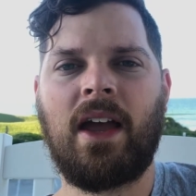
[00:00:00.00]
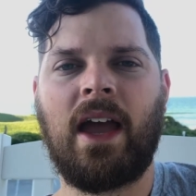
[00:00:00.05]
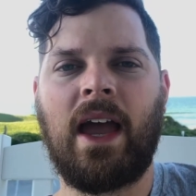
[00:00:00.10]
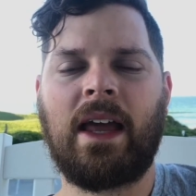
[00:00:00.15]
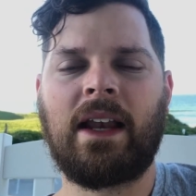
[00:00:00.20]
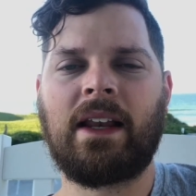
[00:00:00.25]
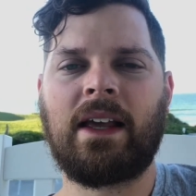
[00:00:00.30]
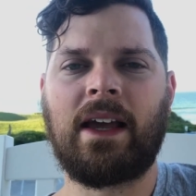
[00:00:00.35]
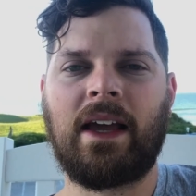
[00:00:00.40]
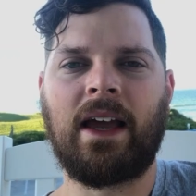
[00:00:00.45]

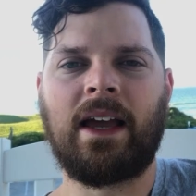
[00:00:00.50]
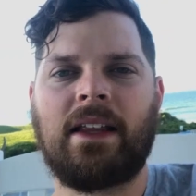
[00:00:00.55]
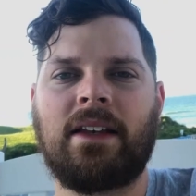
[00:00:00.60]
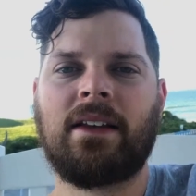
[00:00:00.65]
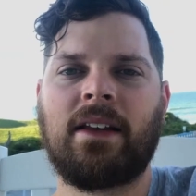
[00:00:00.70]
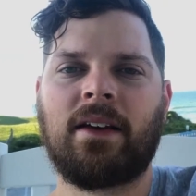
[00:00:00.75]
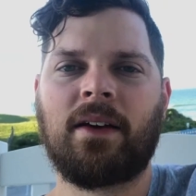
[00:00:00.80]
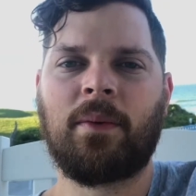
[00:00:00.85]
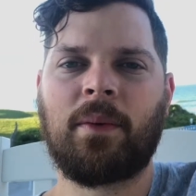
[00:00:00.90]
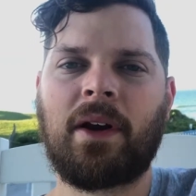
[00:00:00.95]
And
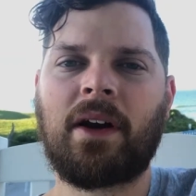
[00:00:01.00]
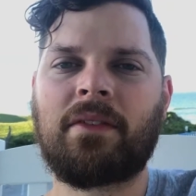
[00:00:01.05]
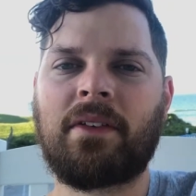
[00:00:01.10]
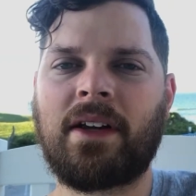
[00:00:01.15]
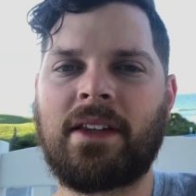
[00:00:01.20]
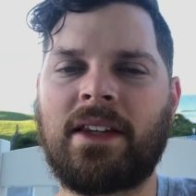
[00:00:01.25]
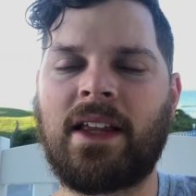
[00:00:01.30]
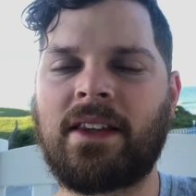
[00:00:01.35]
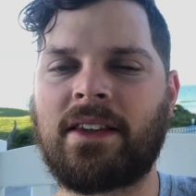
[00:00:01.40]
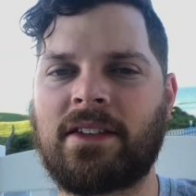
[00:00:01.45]
when I
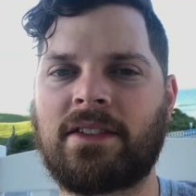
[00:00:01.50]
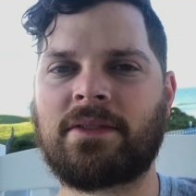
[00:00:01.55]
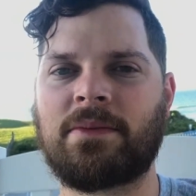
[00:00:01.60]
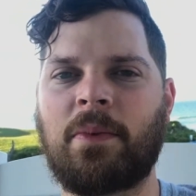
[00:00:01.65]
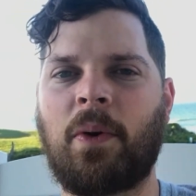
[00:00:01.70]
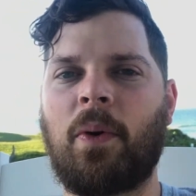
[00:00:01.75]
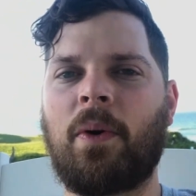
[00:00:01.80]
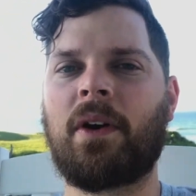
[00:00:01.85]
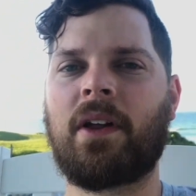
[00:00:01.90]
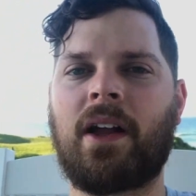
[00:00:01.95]
read that this
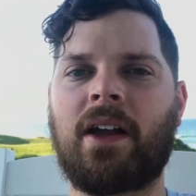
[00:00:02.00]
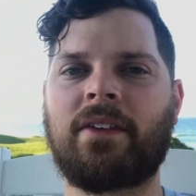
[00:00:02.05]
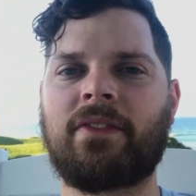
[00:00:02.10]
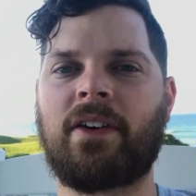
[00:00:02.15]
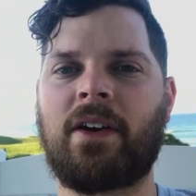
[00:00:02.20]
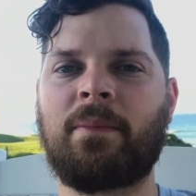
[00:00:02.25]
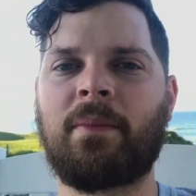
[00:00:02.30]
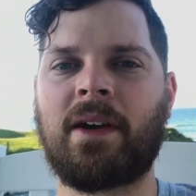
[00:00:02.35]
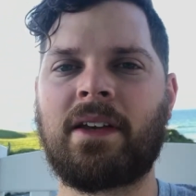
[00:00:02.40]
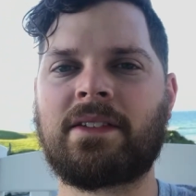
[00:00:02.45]
morning, I
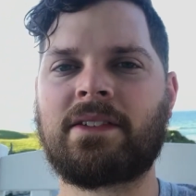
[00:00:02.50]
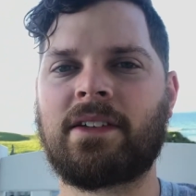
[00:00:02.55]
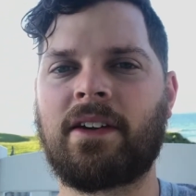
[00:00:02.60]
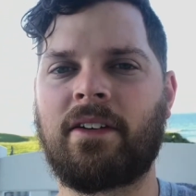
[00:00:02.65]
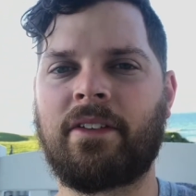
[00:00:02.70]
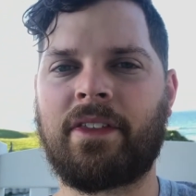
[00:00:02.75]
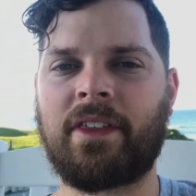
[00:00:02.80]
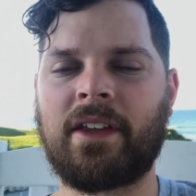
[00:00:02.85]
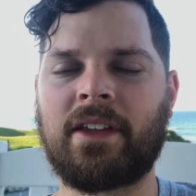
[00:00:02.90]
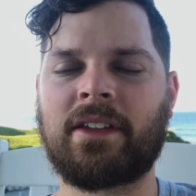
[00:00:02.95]
found
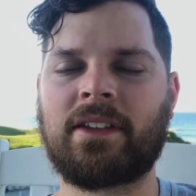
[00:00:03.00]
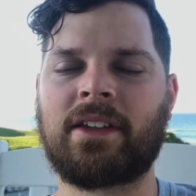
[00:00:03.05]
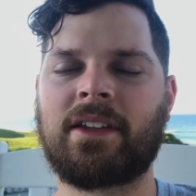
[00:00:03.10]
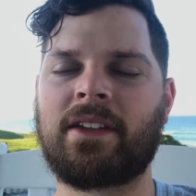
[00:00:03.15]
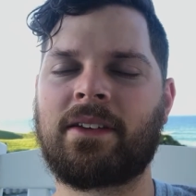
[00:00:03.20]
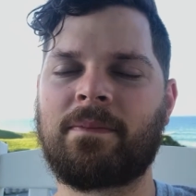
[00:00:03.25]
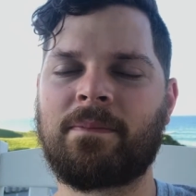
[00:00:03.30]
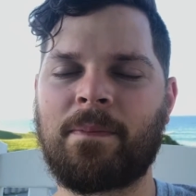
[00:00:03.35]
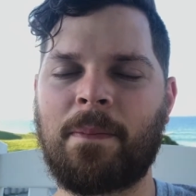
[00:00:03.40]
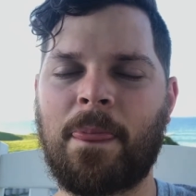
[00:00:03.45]
myself
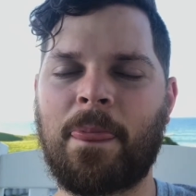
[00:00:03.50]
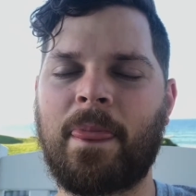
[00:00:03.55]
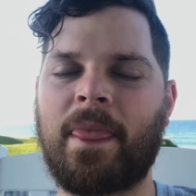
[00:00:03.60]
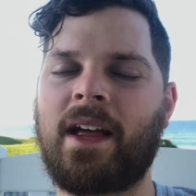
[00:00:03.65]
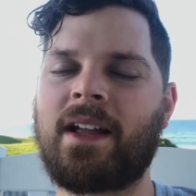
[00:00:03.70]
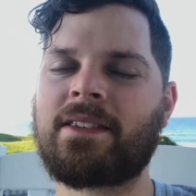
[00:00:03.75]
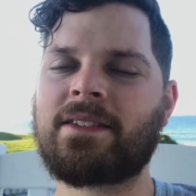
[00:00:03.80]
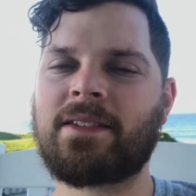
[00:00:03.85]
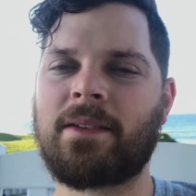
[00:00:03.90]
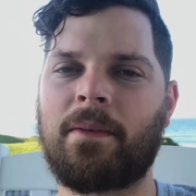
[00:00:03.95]
thinking
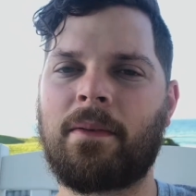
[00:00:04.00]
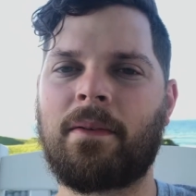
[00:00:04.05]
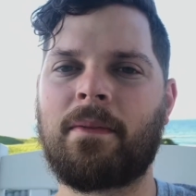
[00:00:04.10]
that